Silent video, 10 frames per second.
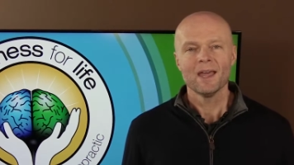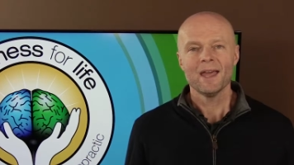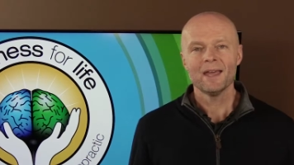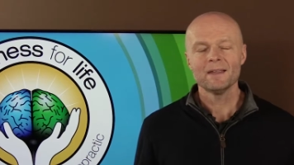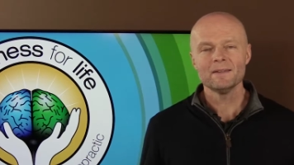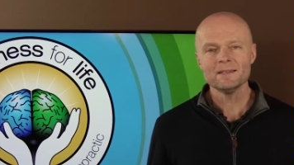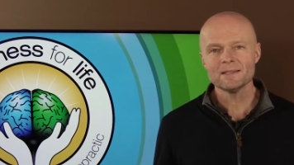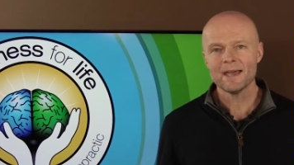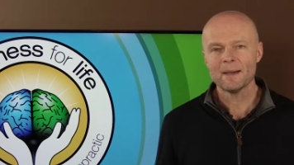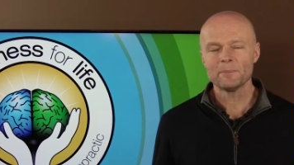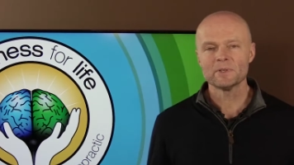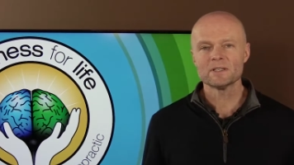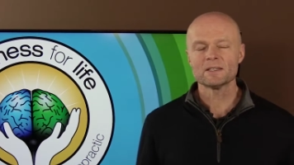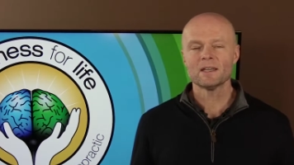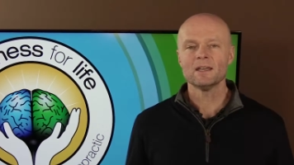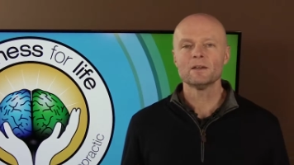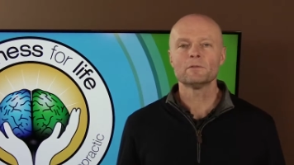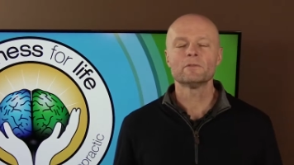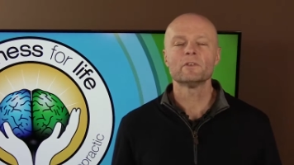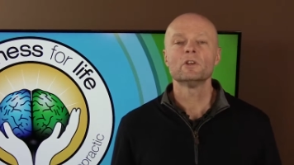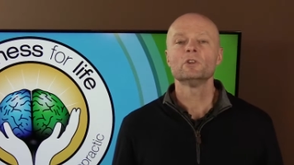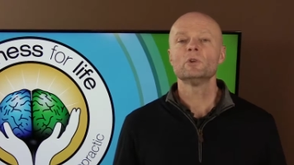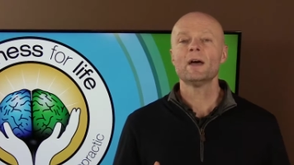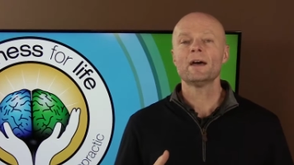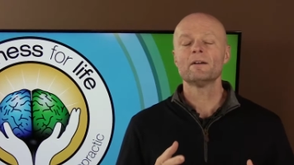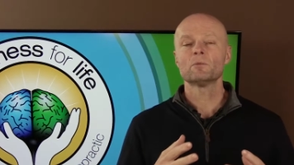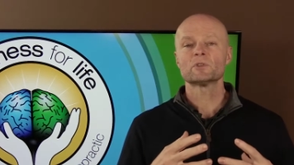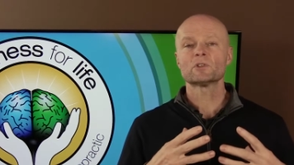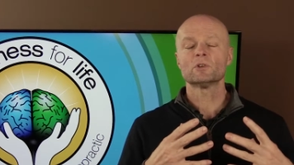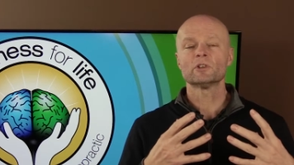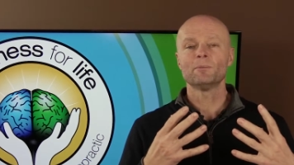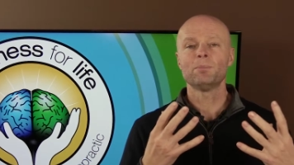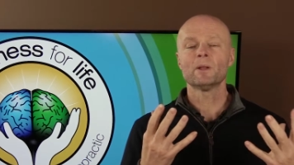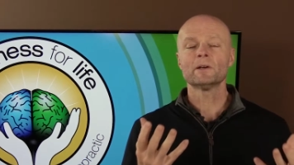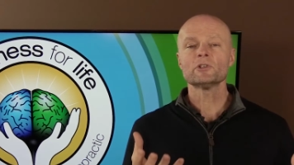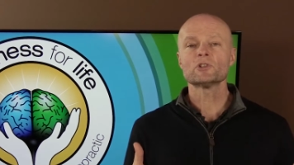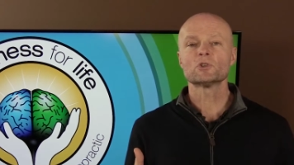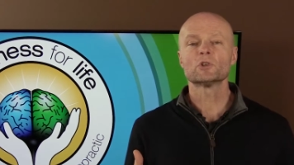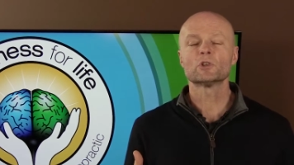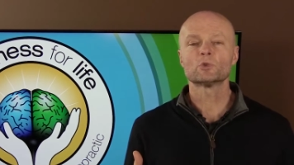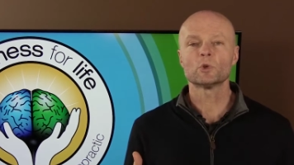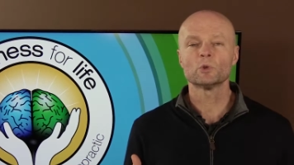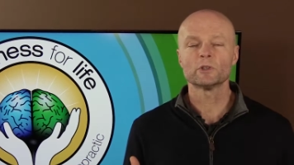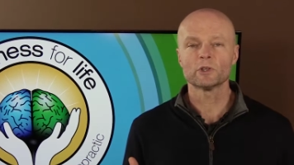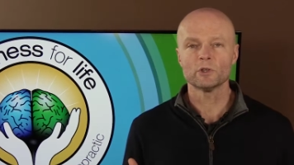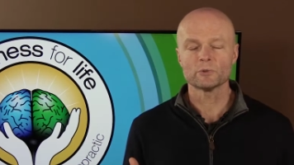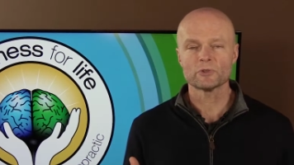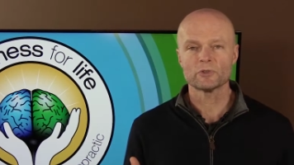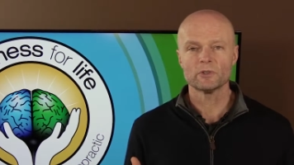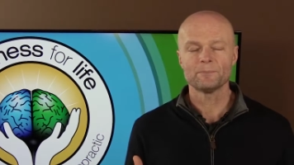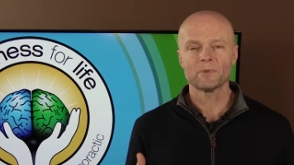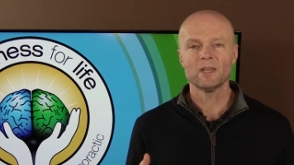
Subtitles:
And this happens if you have what's called a blood sugar roller coaster.